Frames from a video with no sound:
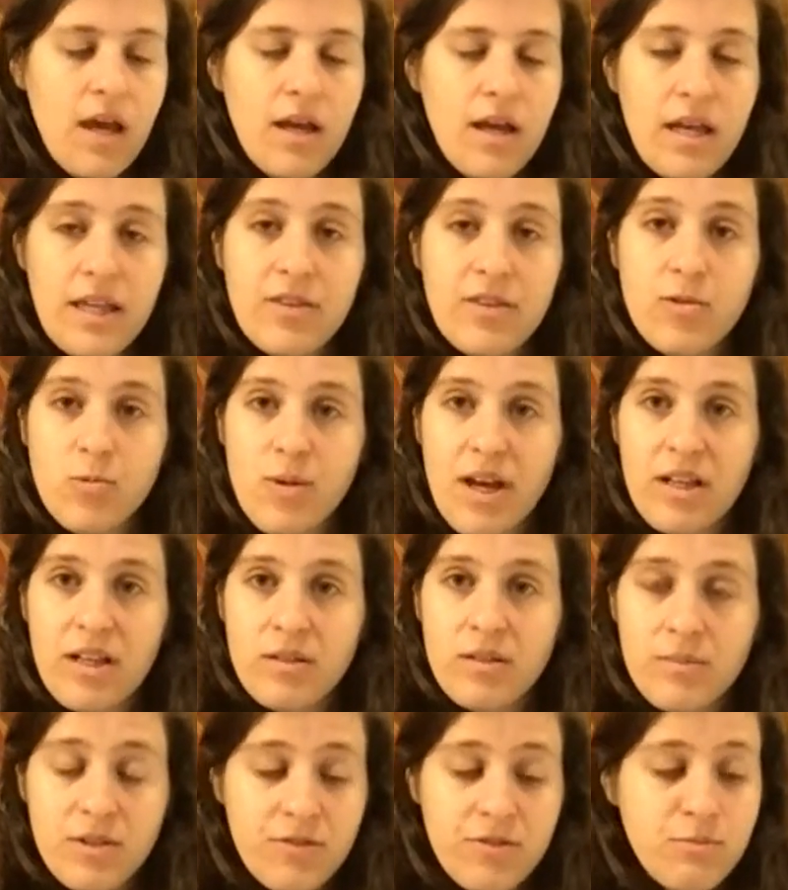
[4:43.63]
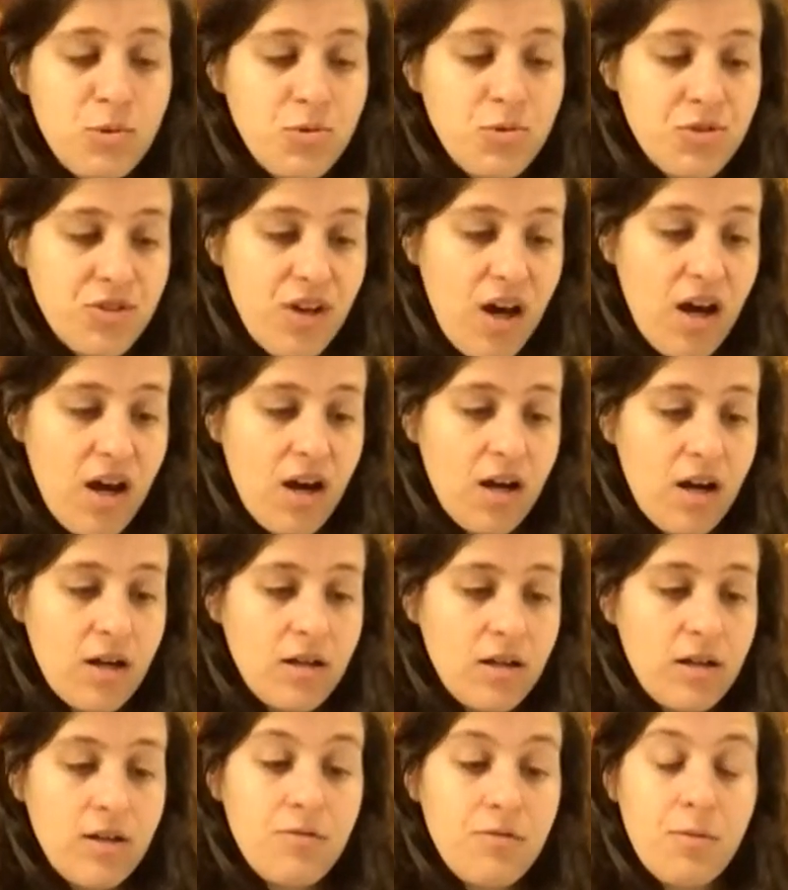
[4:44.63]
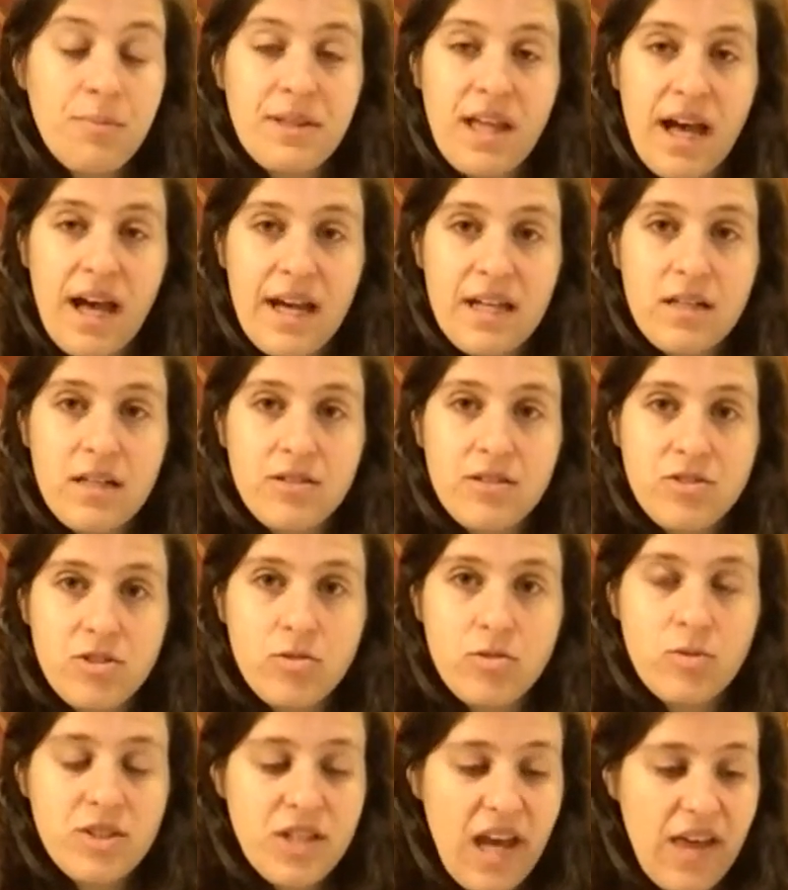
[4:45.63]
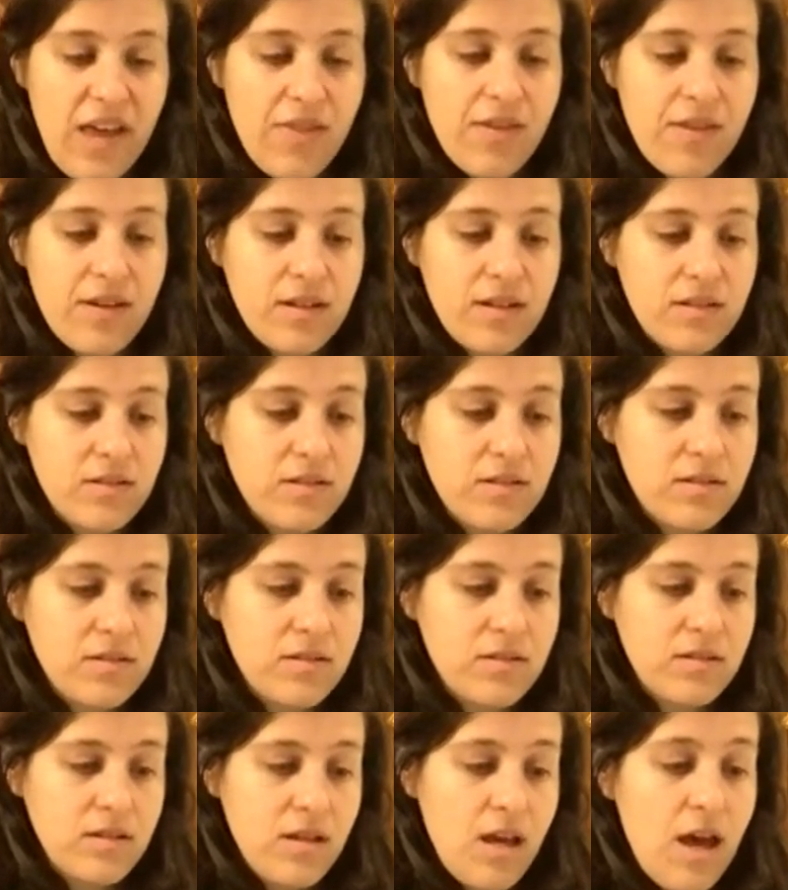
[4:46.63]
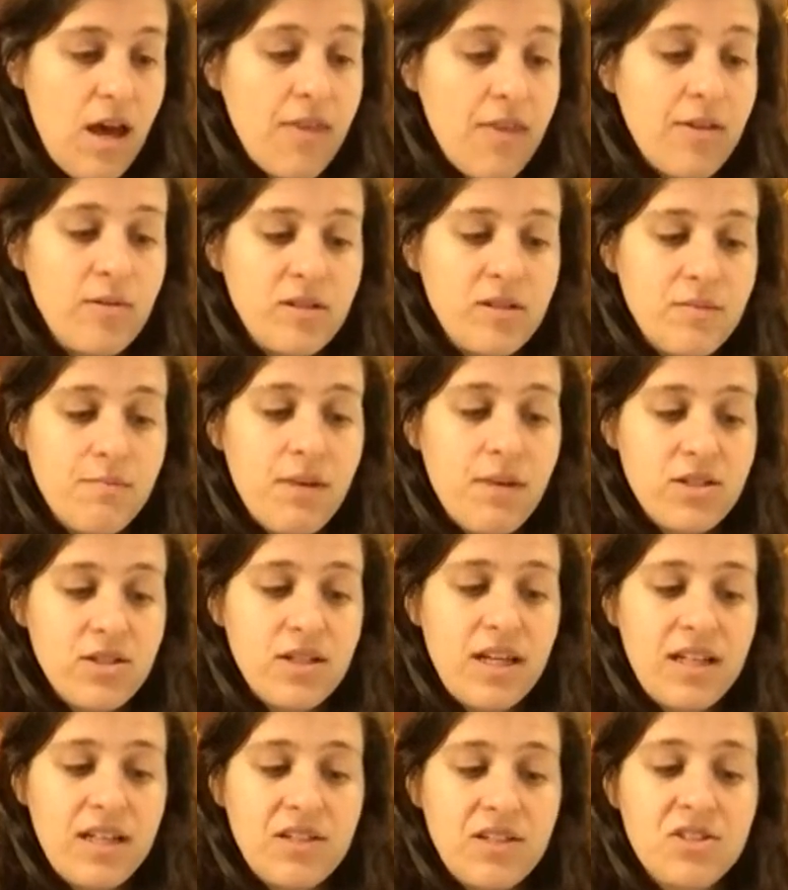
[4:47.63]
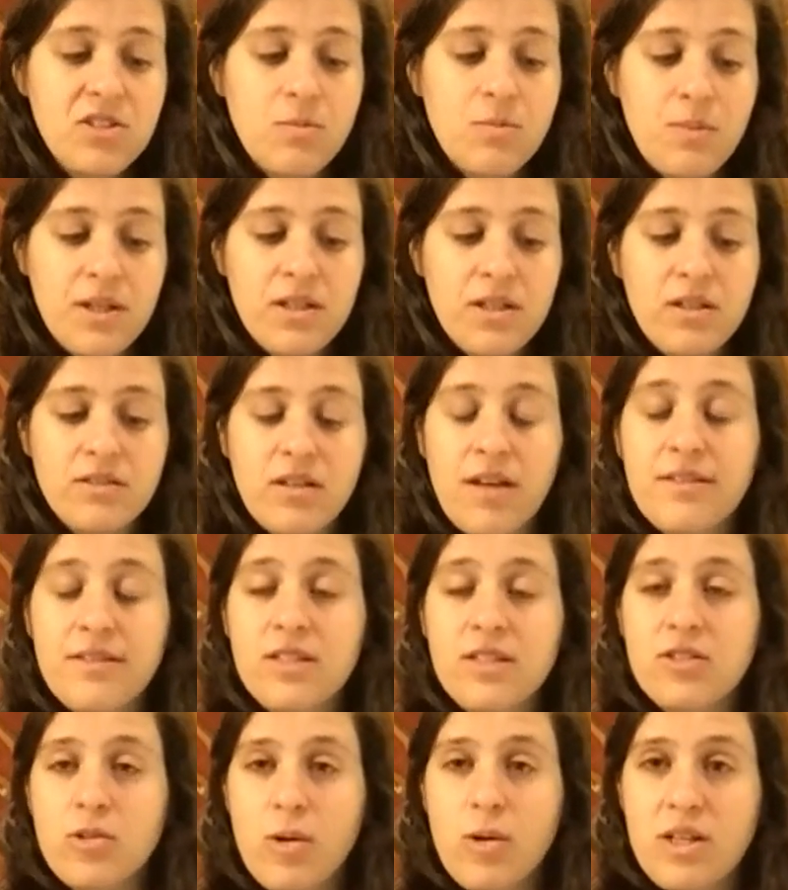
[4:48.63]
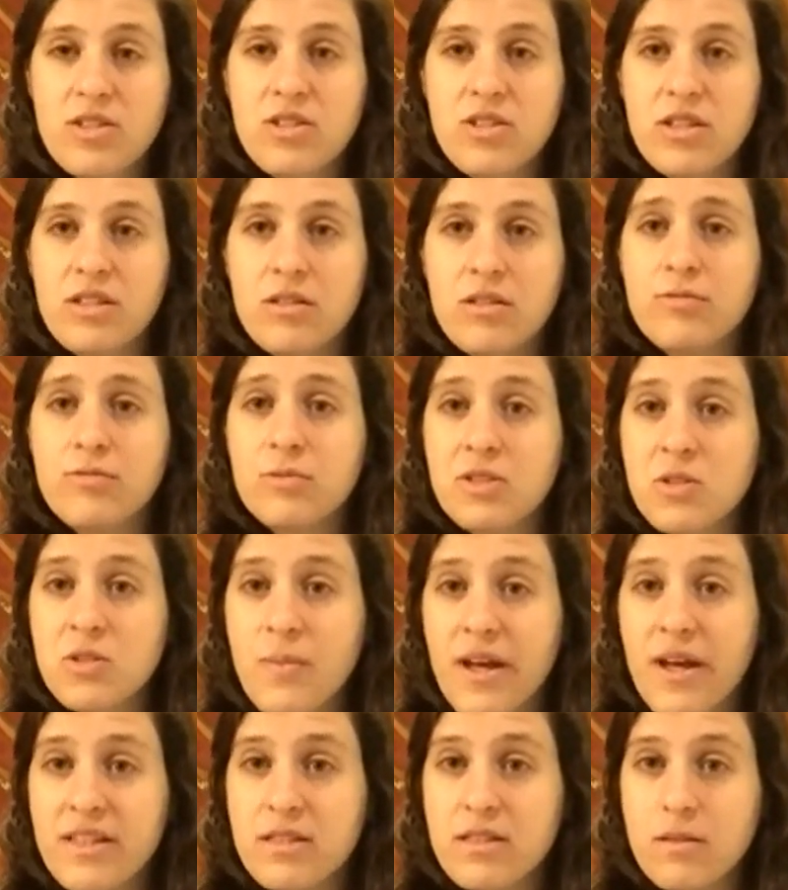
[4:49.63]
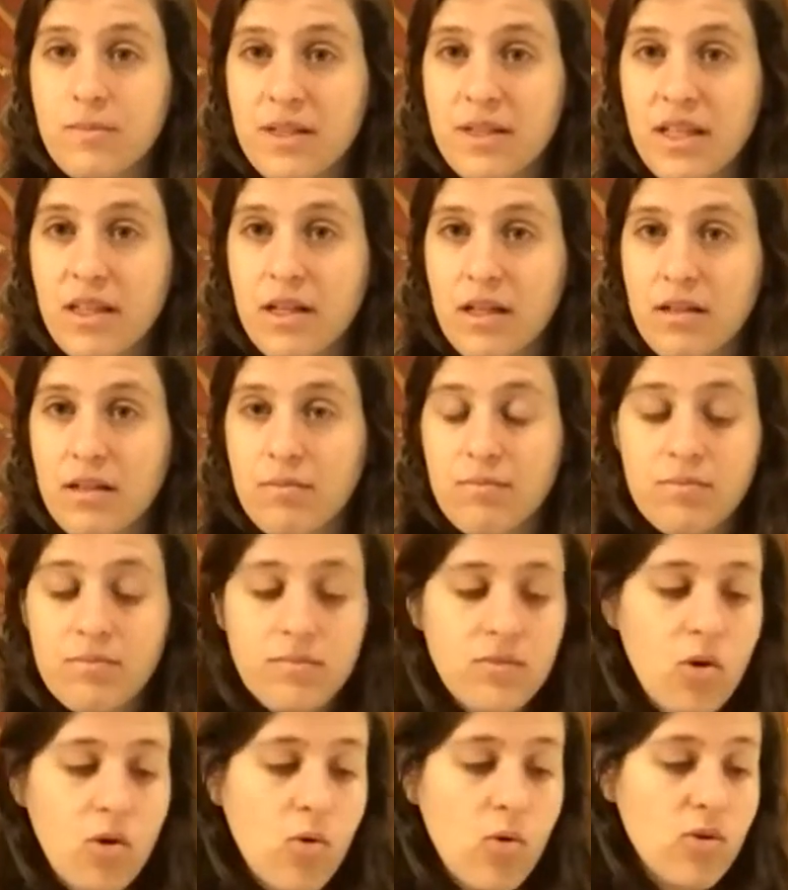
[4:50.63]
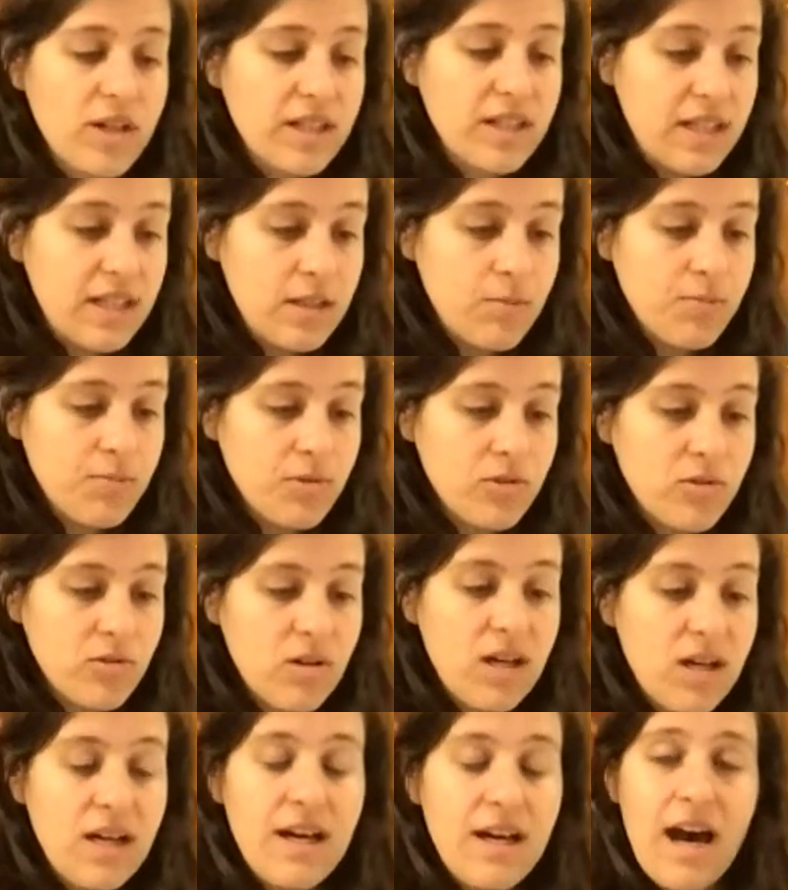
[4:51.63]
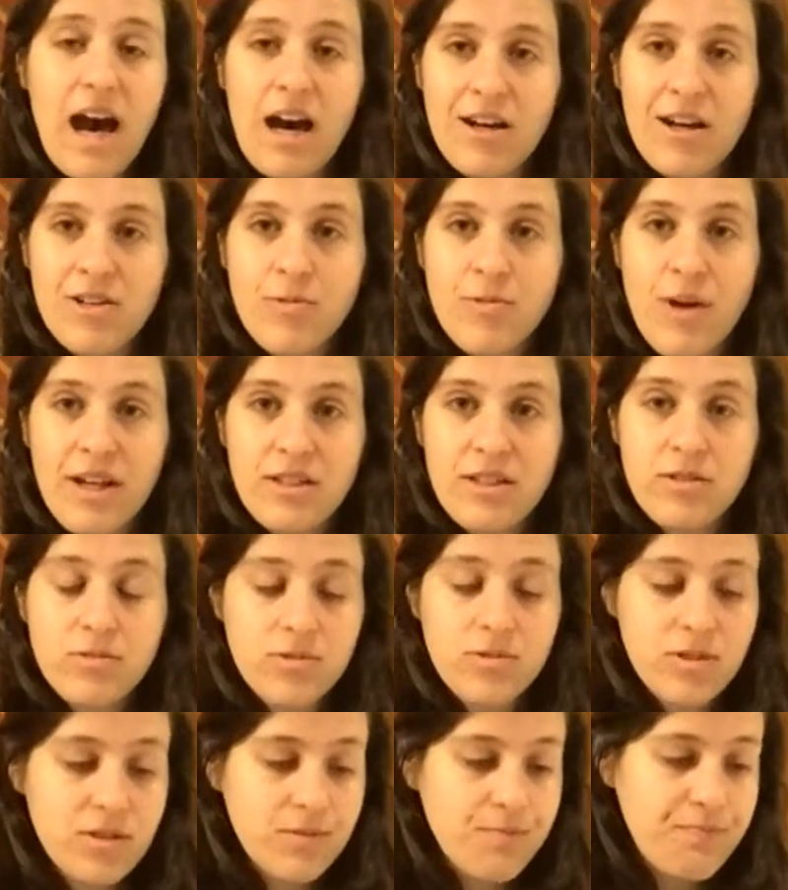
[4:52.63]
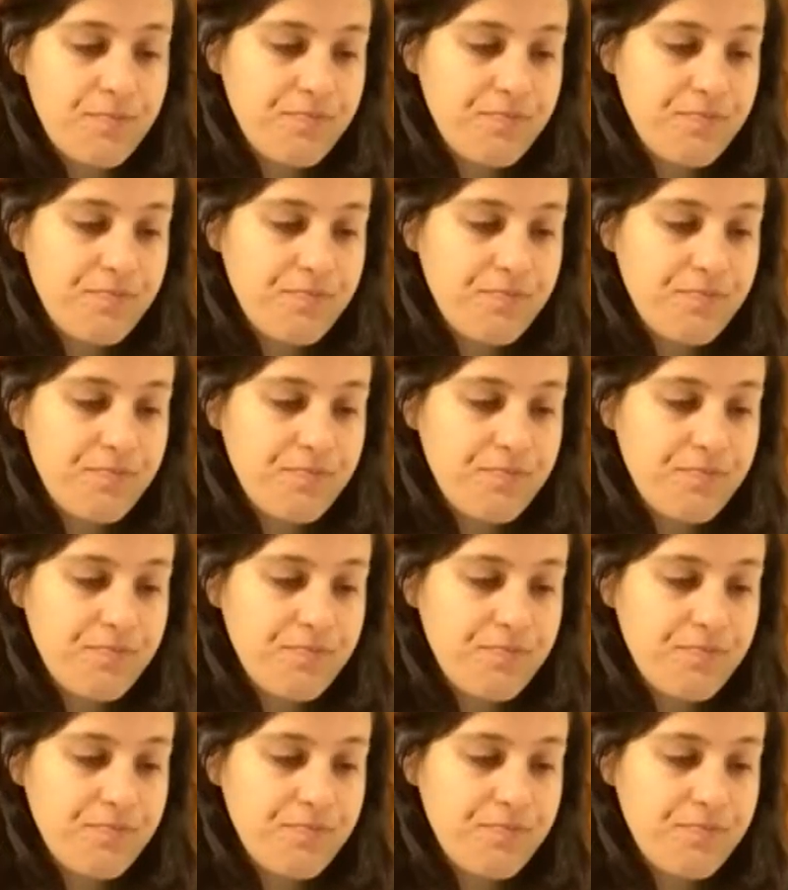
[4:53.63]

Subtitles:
In the realm of Musar, of applied Jewish ethics, there is much ink spilled on this question of responsibility, or in Hebrew, achrayut.